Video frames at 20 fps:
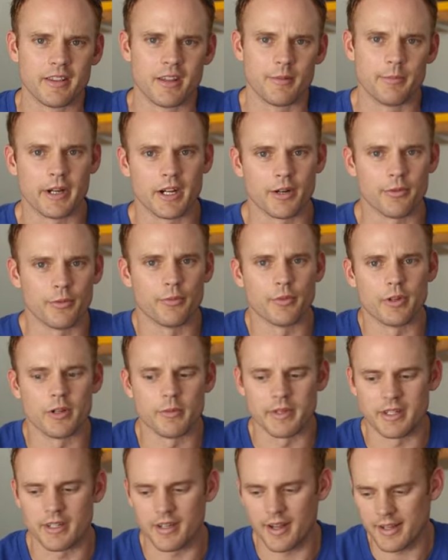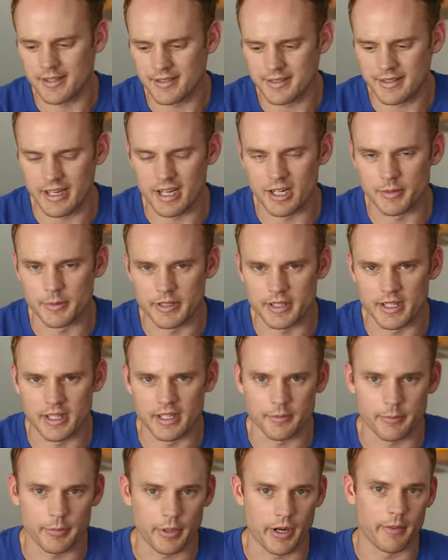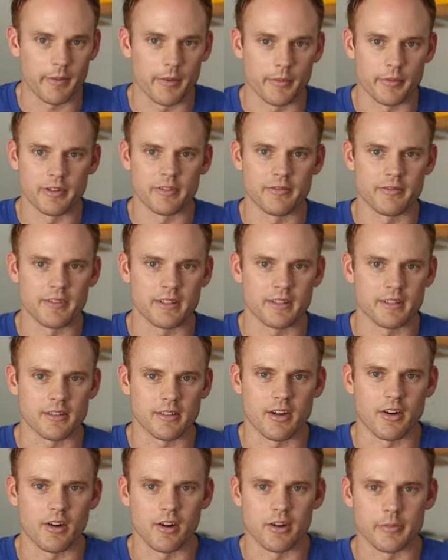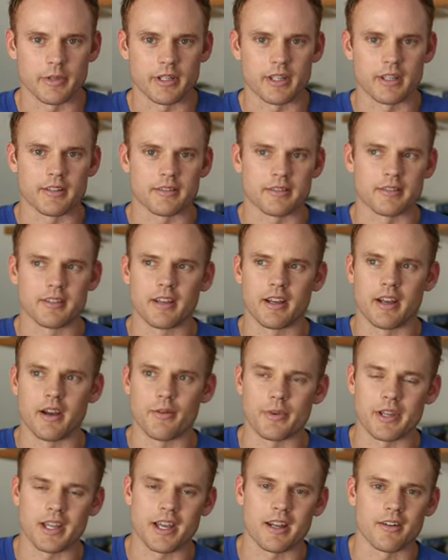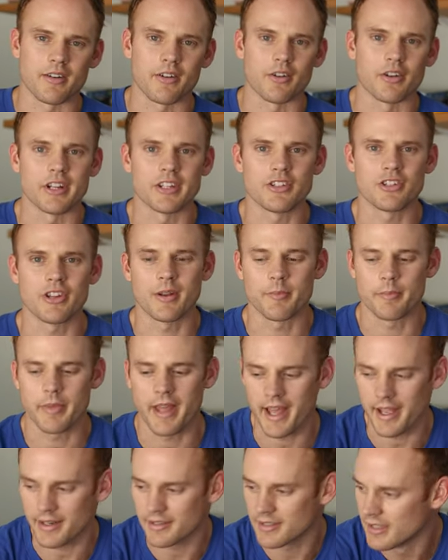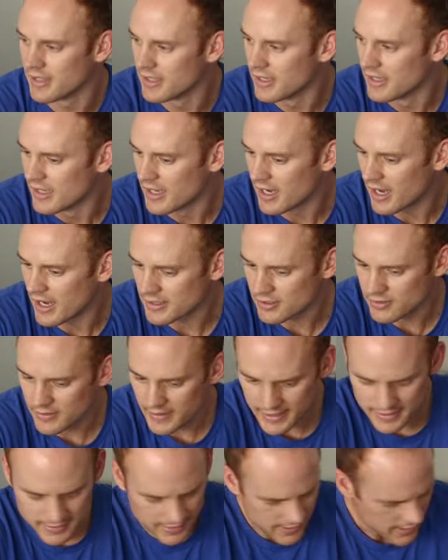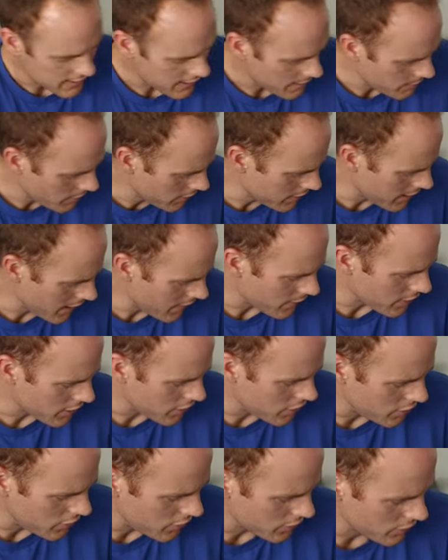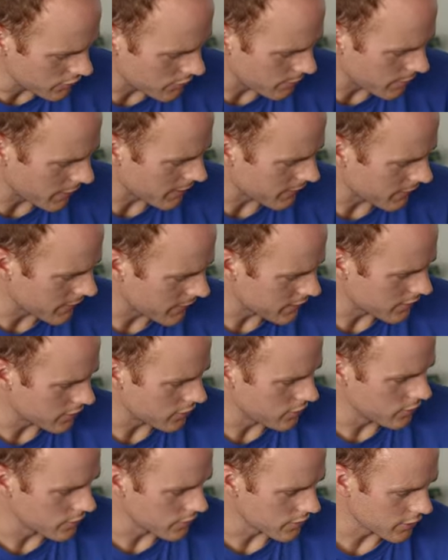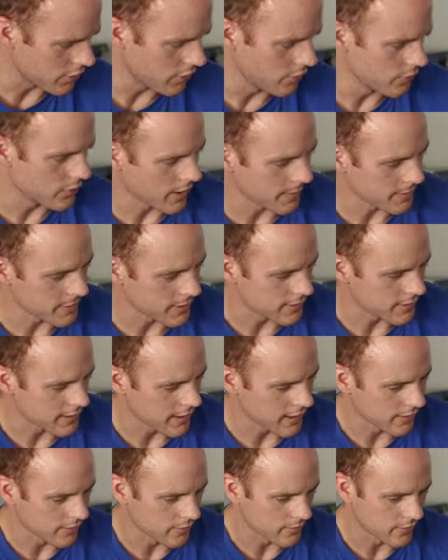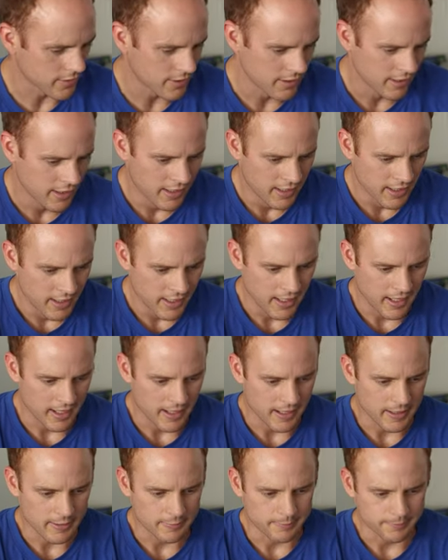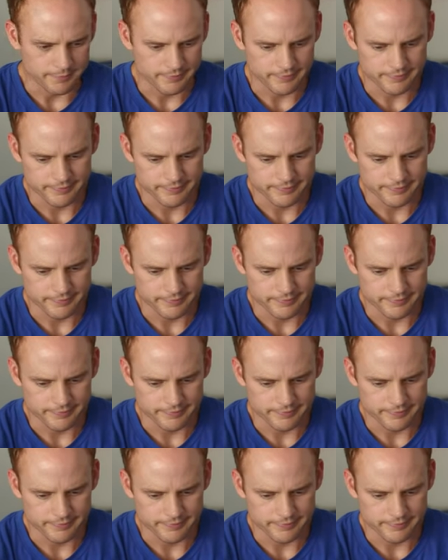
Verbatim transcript: the bigger one would have been nice there, but then it probably wouldn't have fit in the car because uh, we had it already jam packed. Uh, so that's it. They both have huge benefits, huge, huge ups and downs. Um,